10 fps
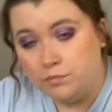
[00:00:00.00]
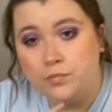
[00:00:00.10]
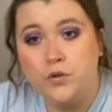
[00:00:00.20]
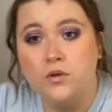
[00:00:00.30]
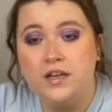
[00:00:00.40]

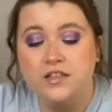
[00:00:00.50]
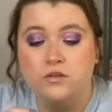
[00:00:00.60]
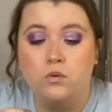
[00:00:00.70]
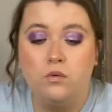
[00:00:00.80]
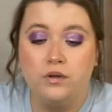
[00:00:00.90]
purely
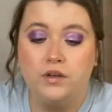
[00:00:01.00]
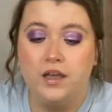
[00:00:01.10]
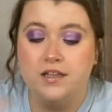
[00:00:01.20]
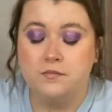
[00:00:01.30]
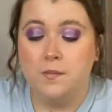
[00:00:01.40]
to
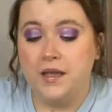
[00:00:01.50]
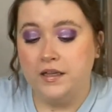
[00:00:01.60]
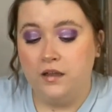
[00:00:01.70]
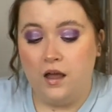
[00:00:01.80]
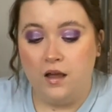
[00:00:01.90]
organise my
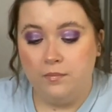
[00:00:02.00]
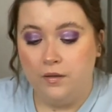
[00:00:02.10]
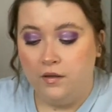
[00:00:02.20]
makeup.